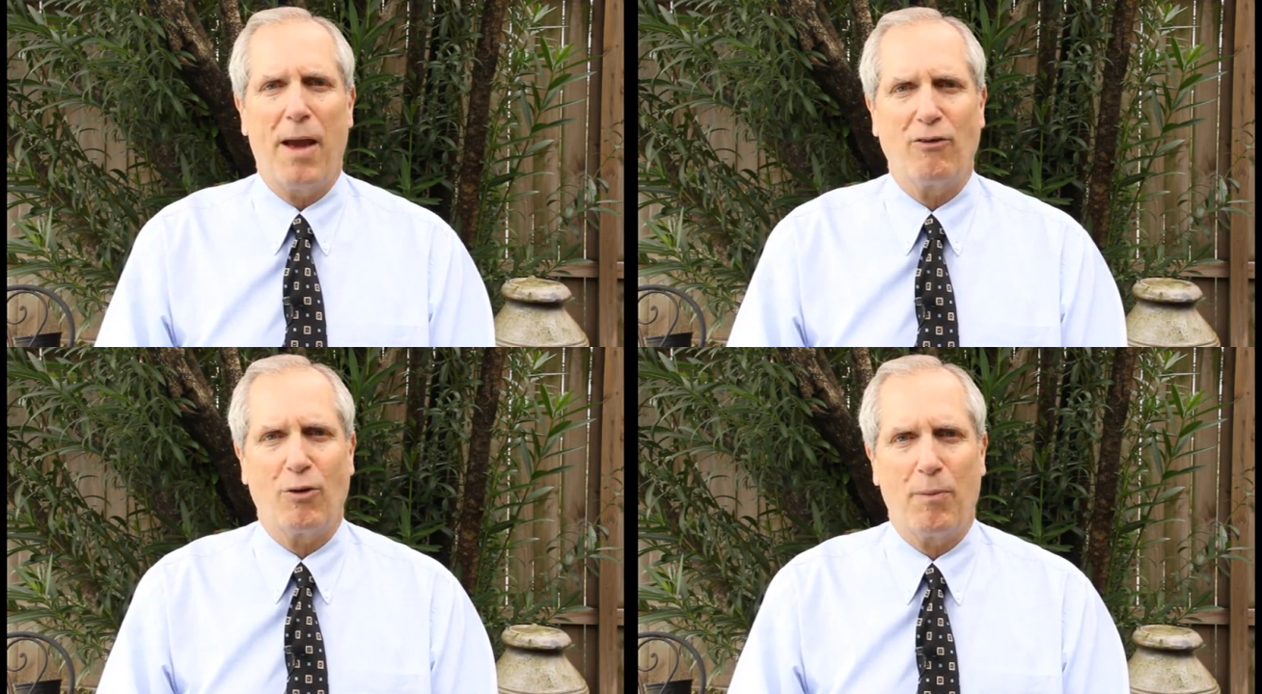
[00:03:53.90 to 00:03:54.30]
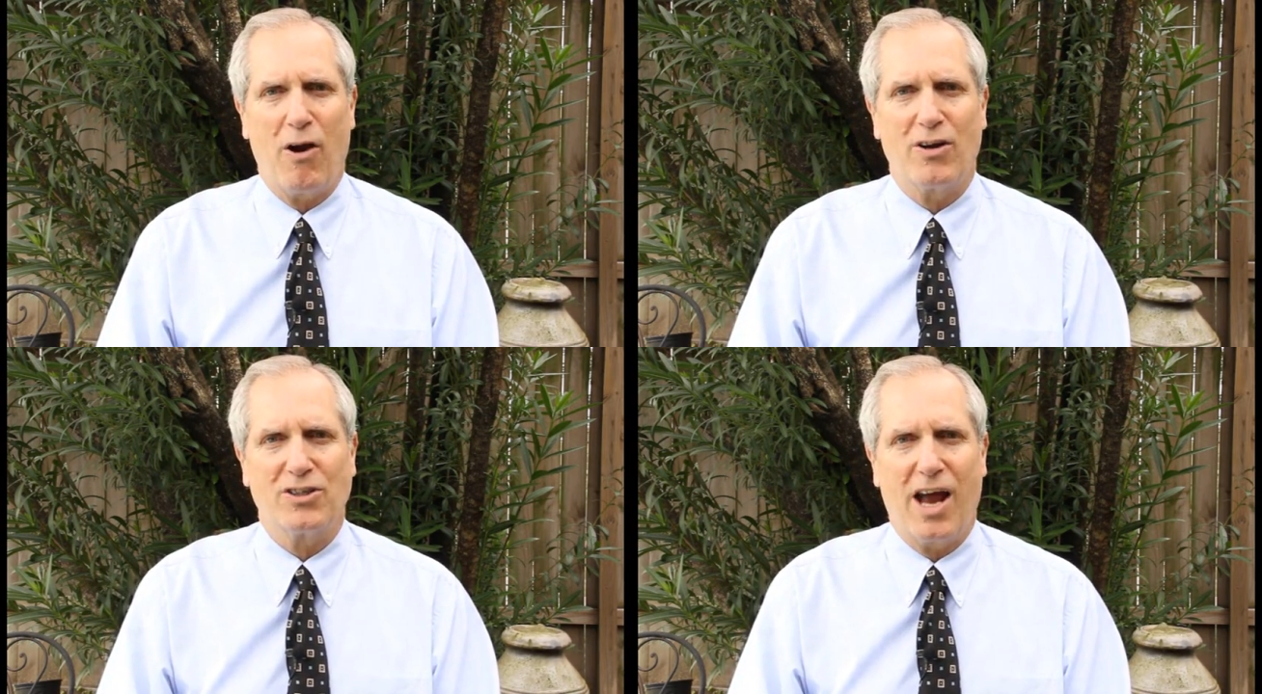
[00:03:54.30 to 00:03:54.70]
Patrick
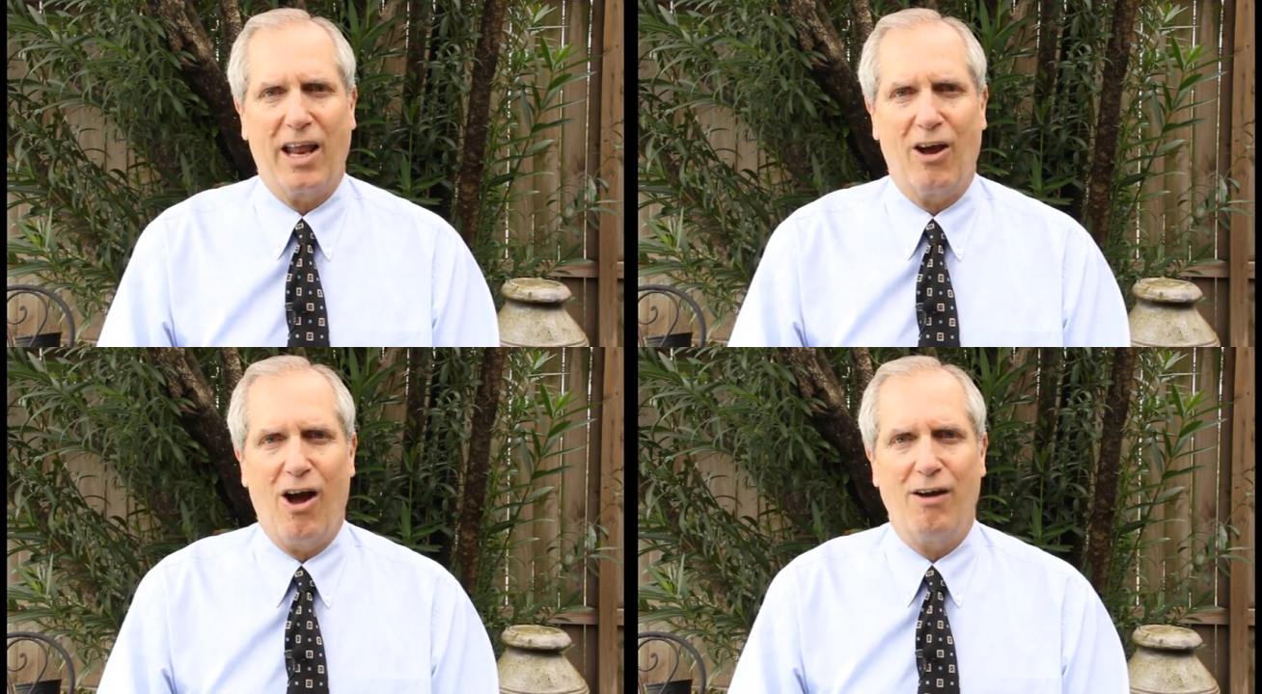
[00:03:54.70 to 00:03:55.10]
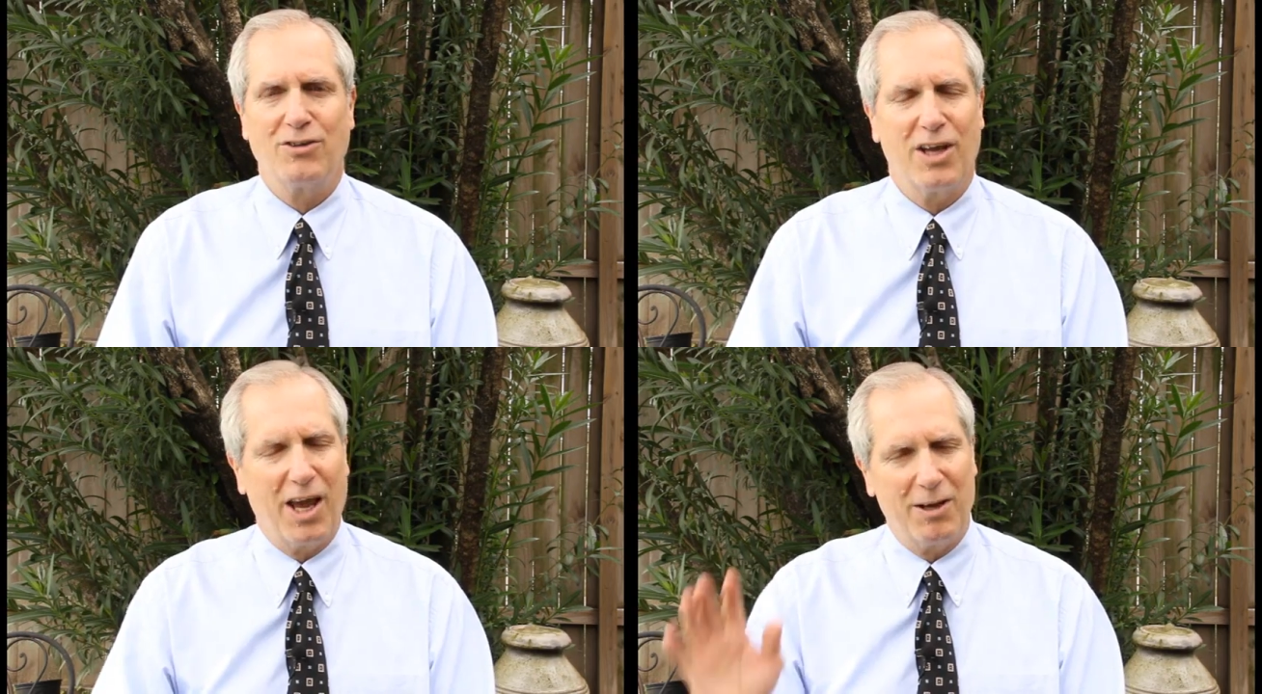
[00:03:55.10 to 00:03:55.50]
Barrett signing
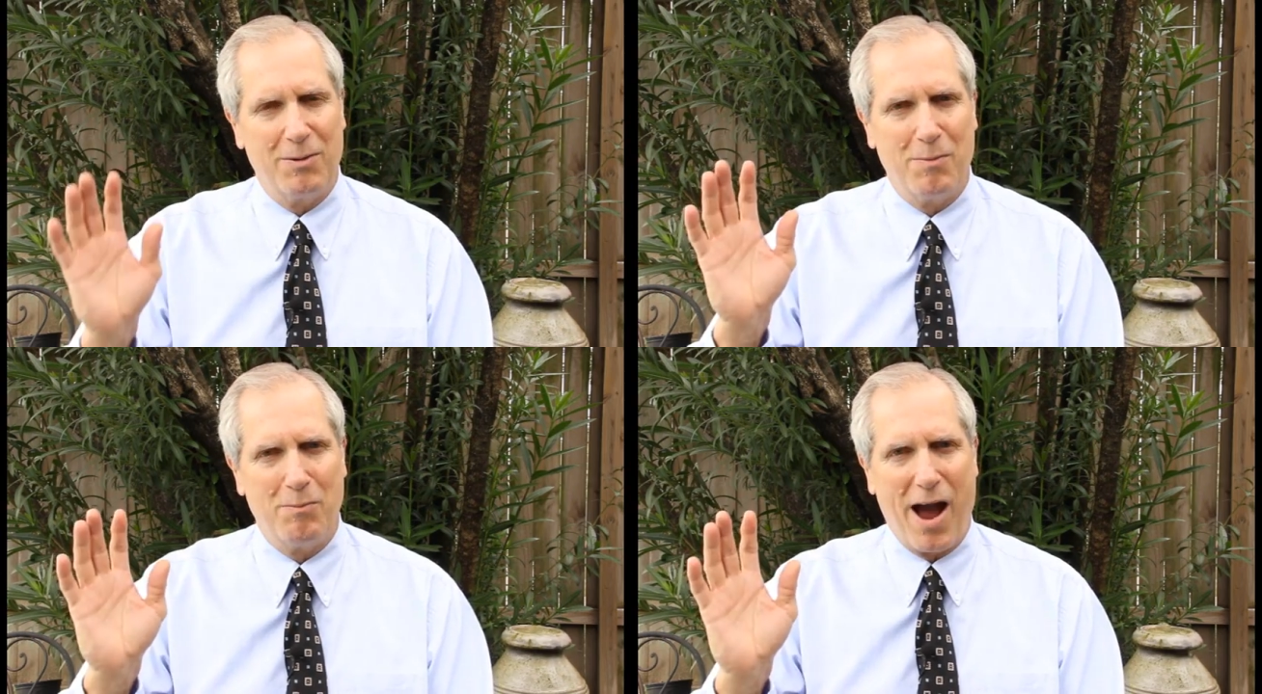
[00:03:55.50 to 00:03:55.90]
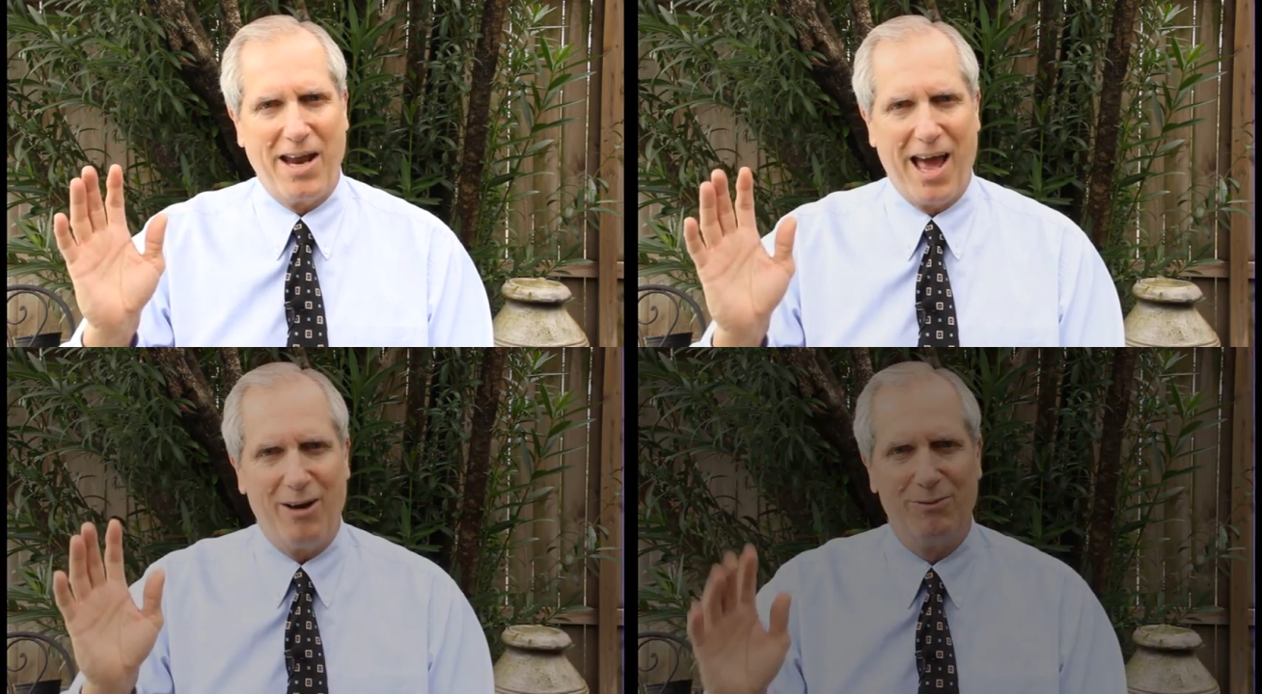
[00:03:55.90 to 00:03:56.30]
off, saying
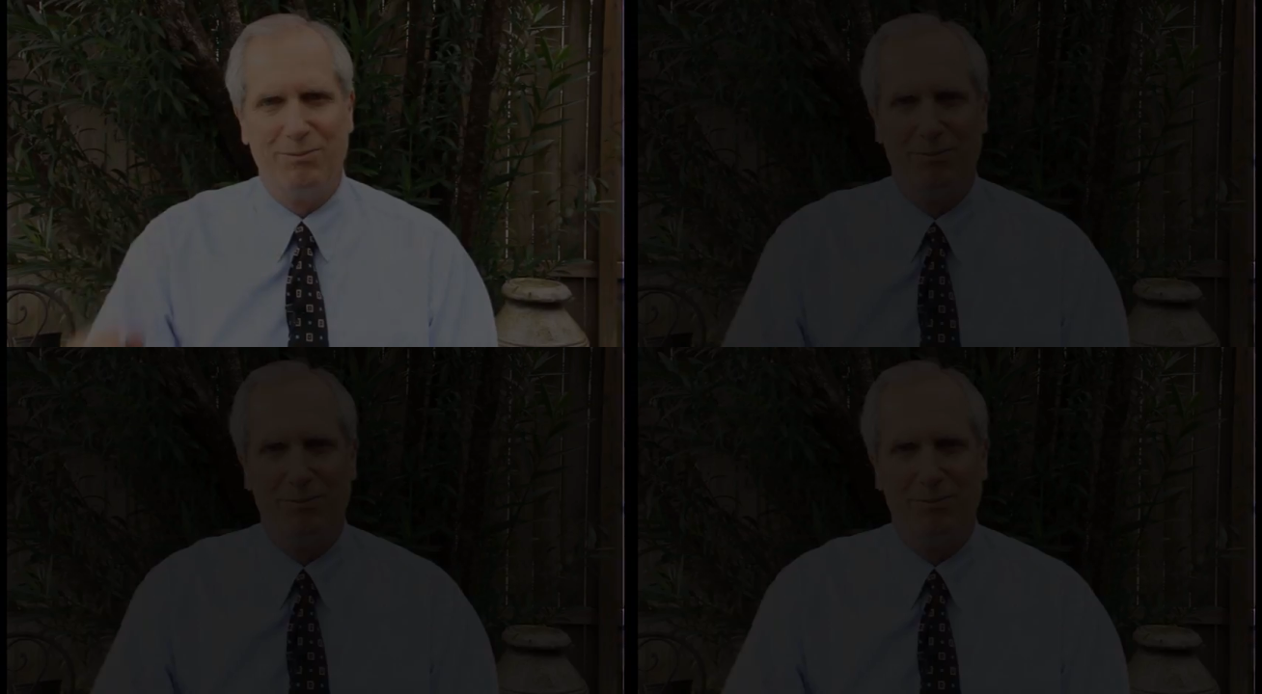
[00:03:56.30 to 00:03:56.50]
bye now.